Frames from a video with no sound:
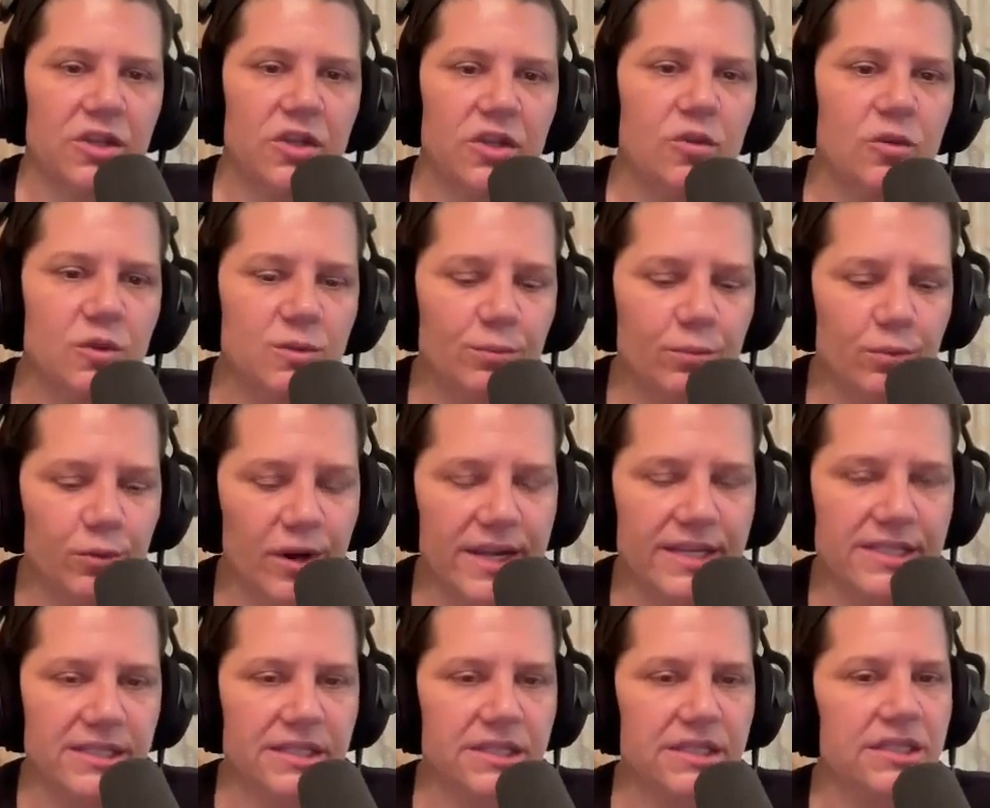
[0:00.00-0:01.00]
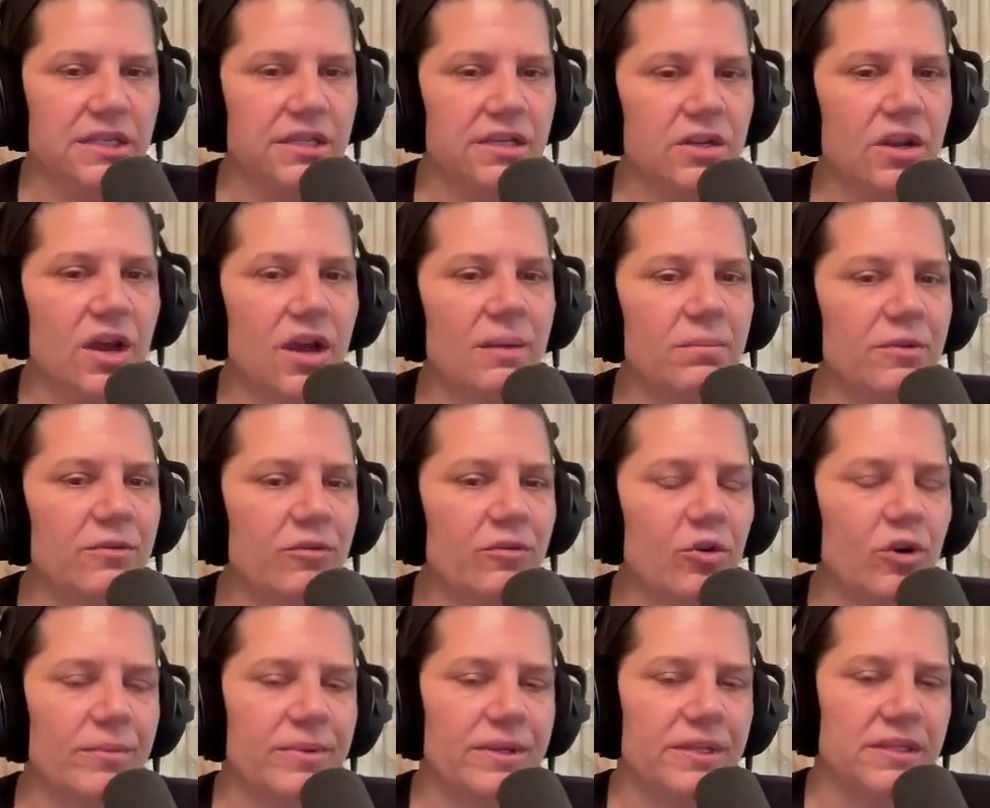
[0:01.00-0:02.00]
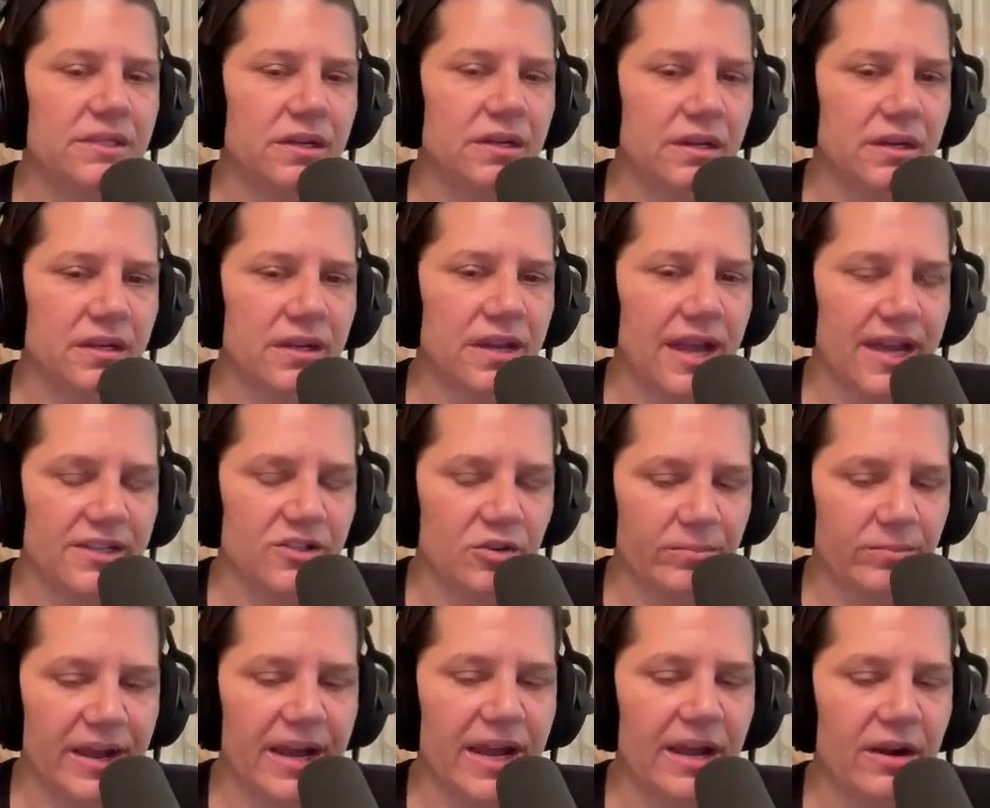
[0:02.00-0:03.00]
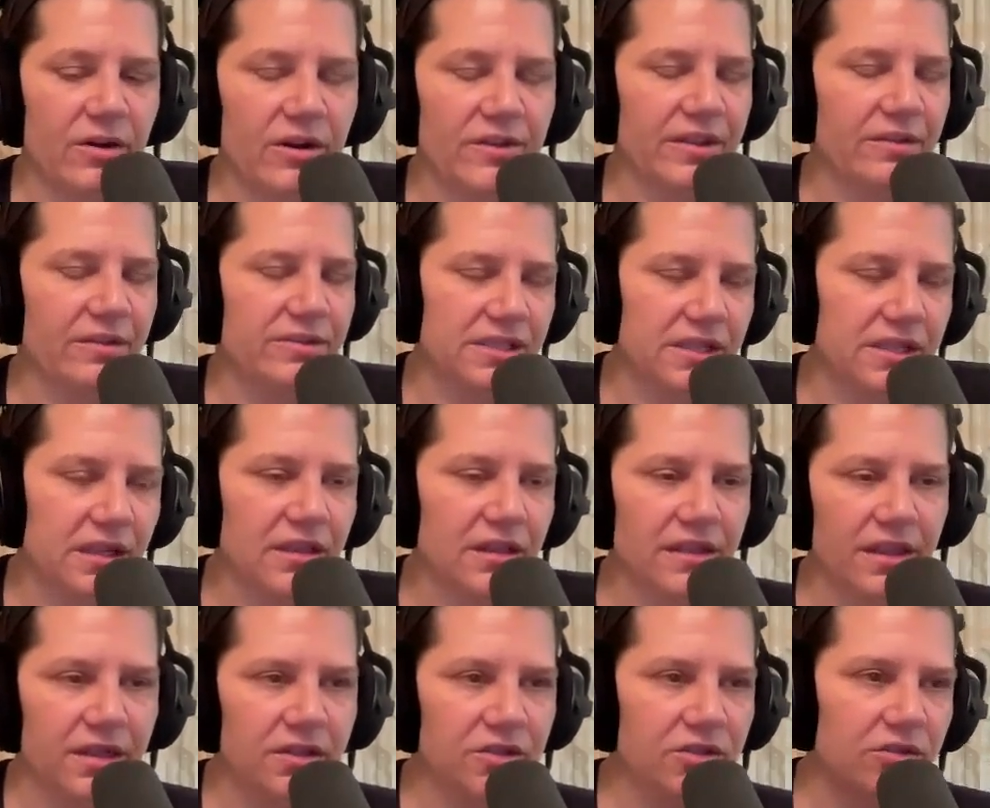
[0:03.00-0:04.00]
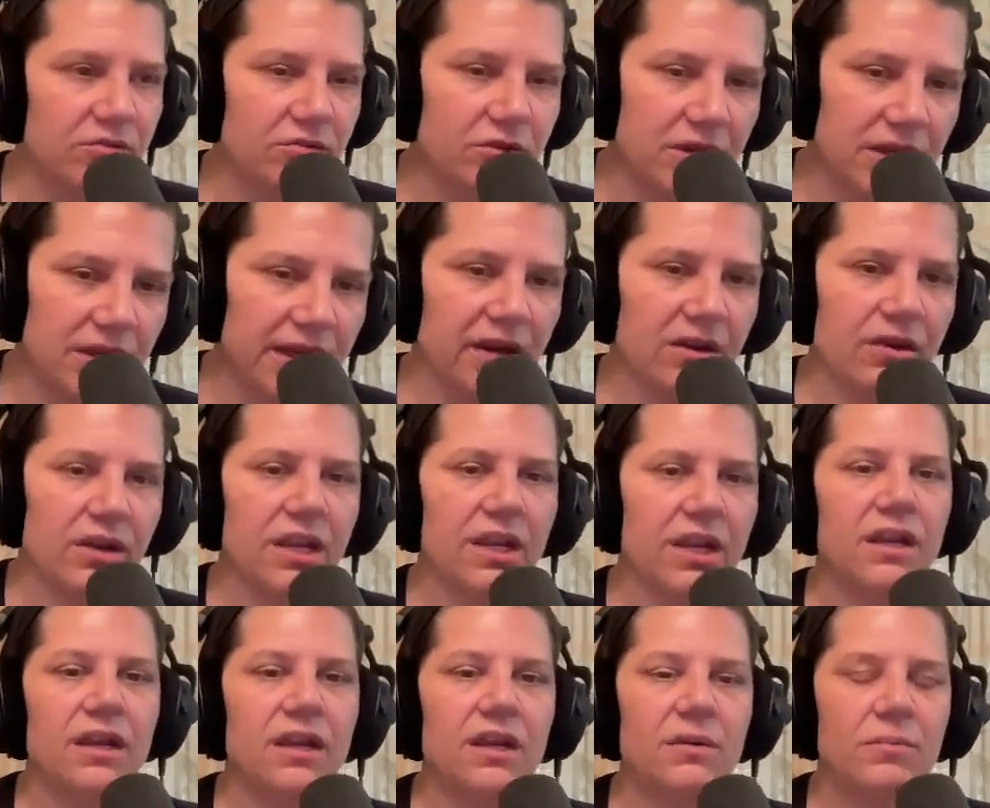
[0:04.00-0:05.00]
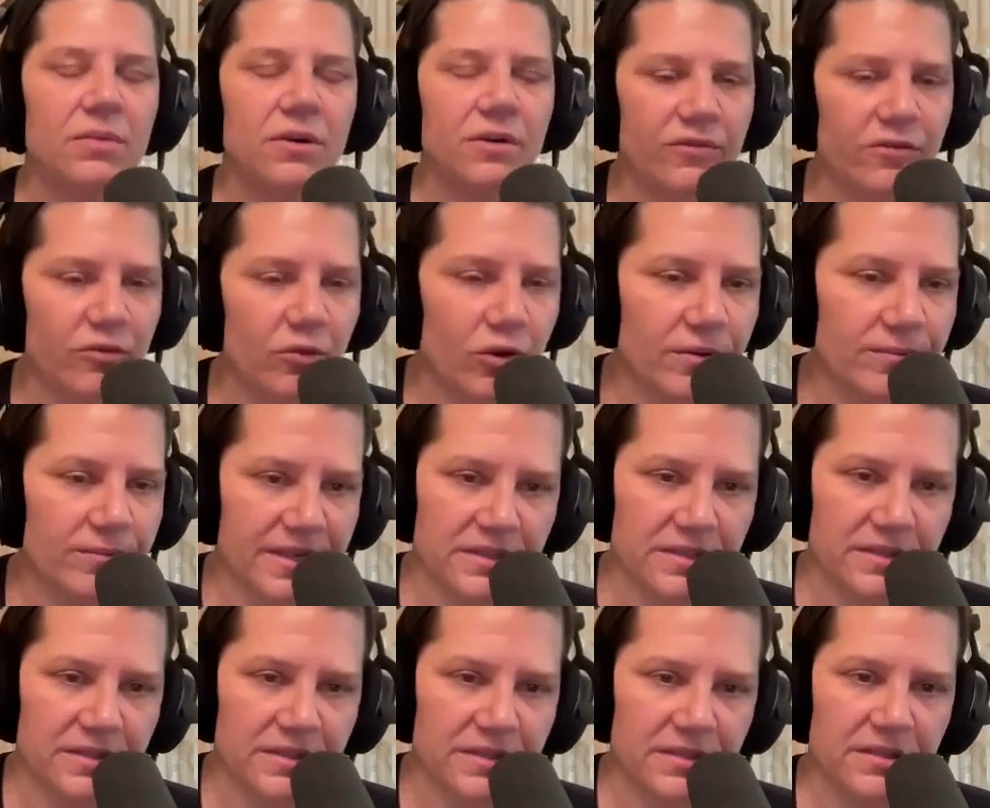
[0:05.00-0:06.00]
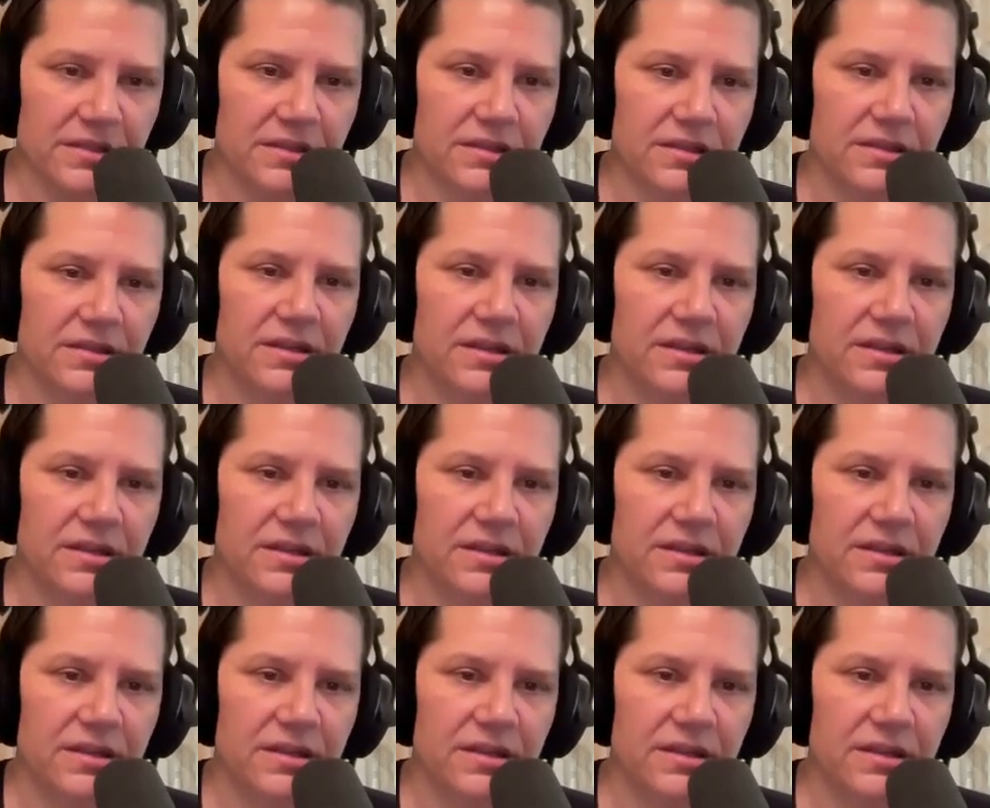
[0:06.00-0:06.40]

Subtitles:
Use presence, not performance, as your power. That was the other thing too, clearing performance